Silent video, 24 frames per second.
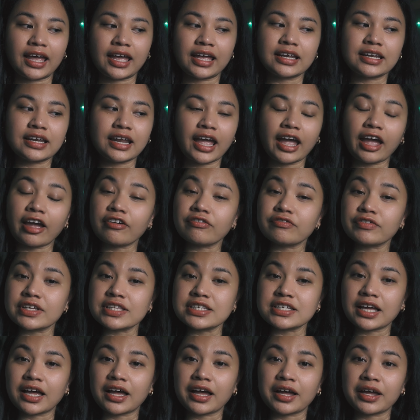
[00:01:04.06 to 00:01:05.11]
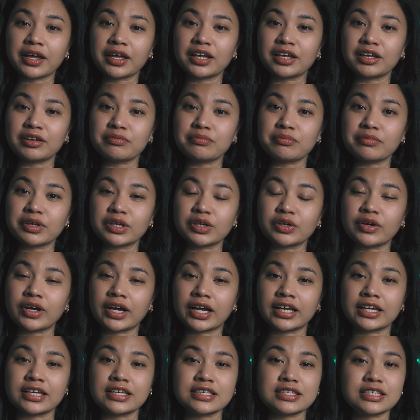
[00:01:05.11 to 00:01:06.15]
And every time you
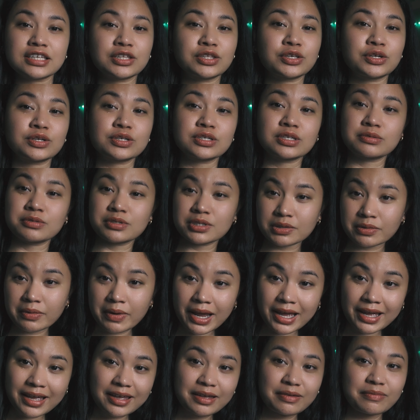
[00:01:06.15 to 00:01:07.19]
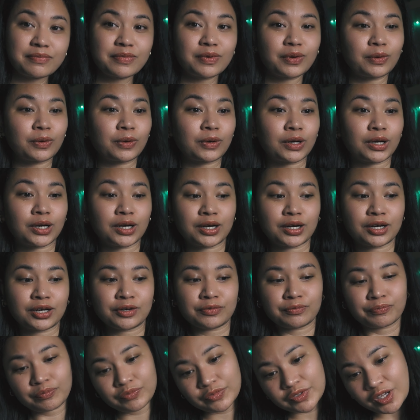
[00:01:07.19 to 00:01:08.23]
guys either subscribe or
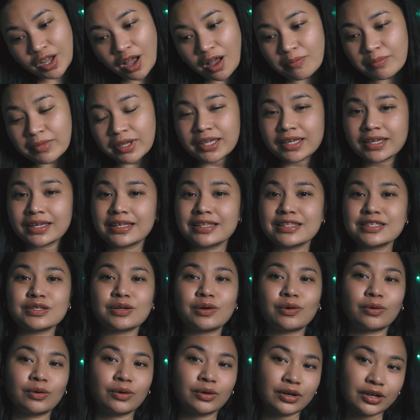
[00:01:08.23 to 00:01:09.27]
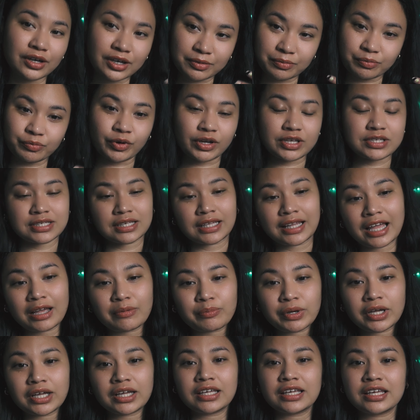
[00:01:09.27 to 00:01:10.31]
comment or press the like
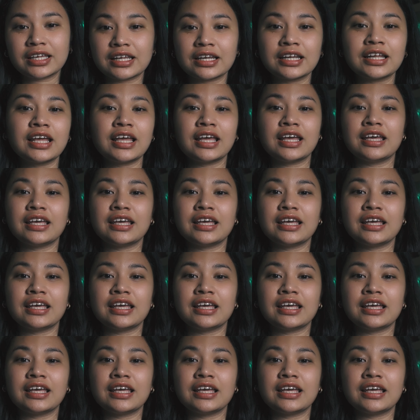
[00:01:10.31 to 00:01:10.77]
button,